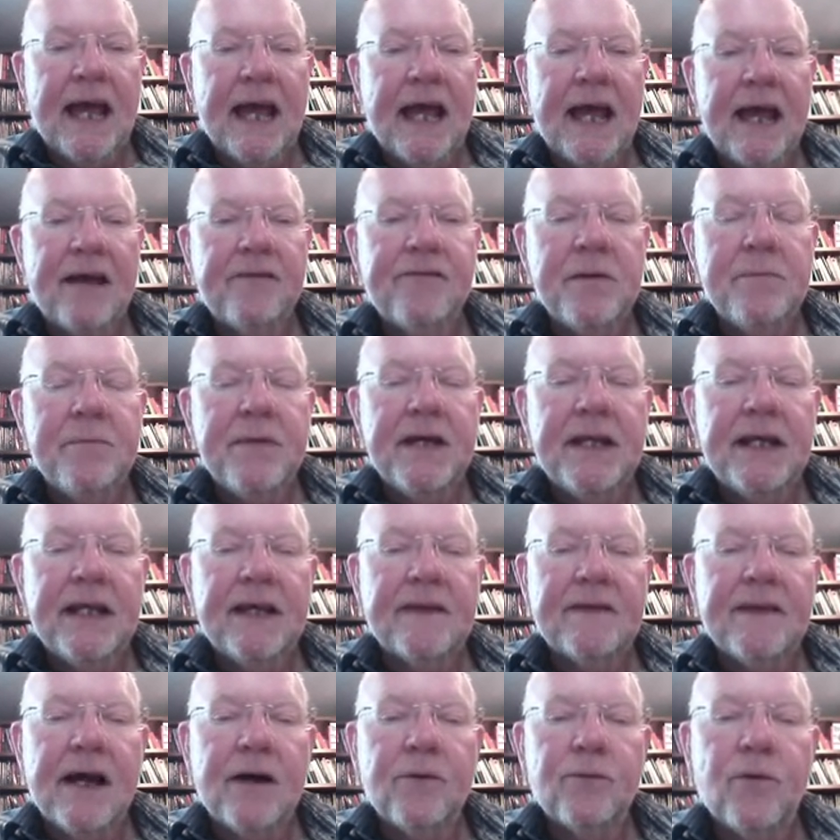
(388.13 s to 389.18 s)
Every
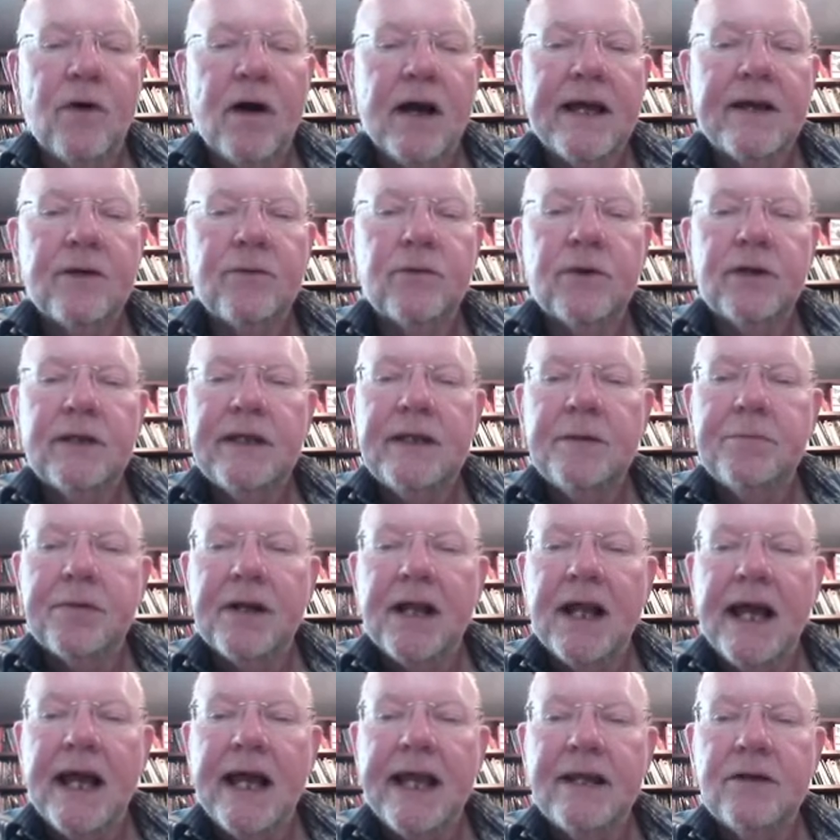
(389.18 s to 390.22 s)
minute that white woolly
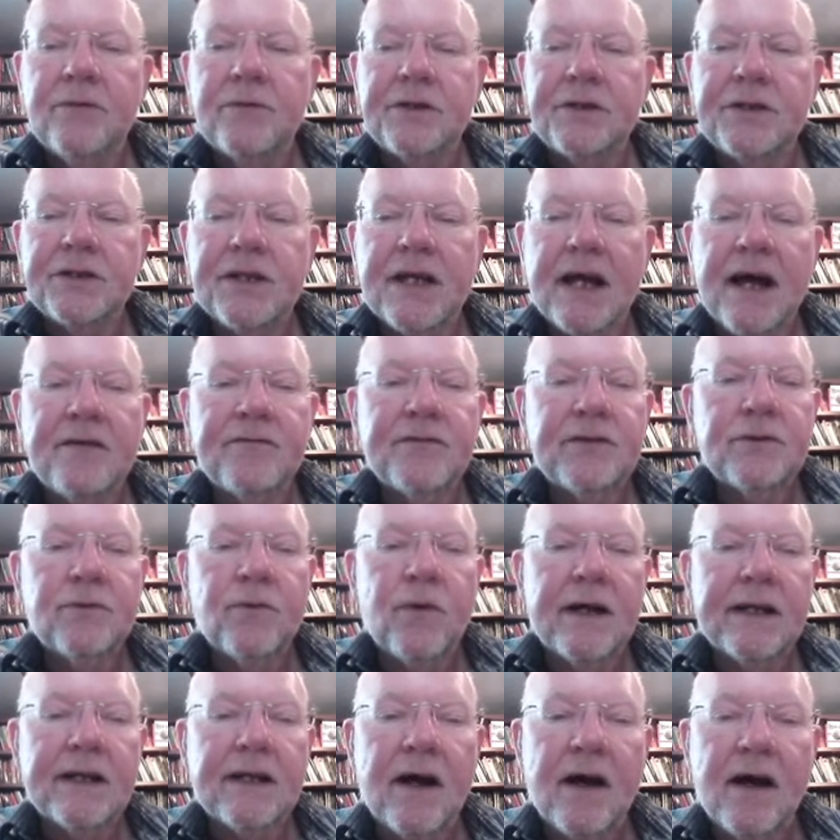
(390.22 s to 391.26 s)
plain which covered
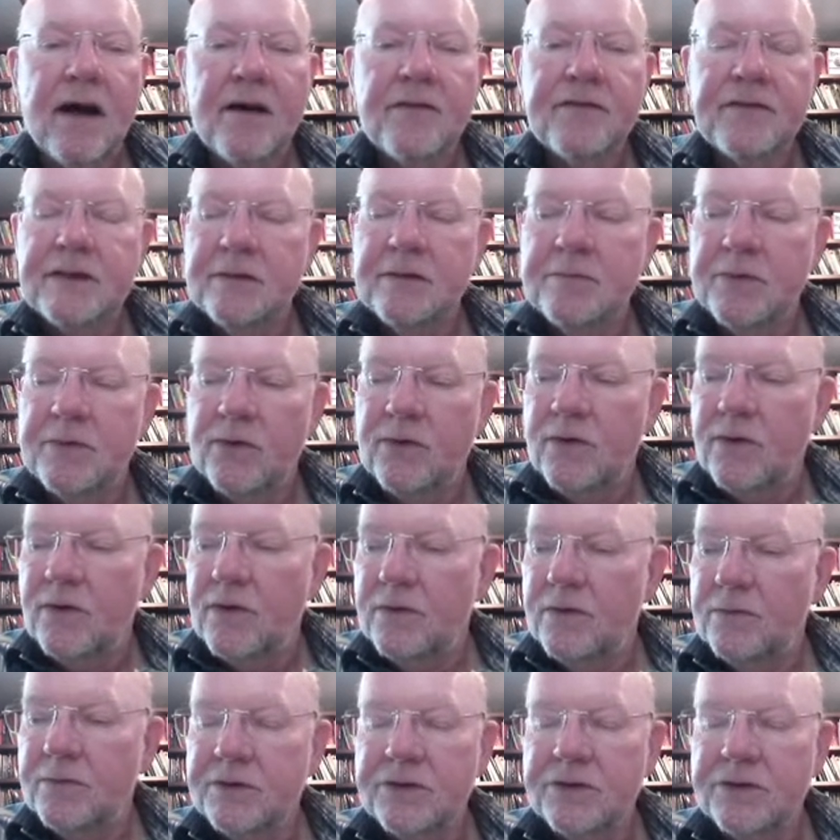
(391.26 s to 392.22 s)
one half of the moor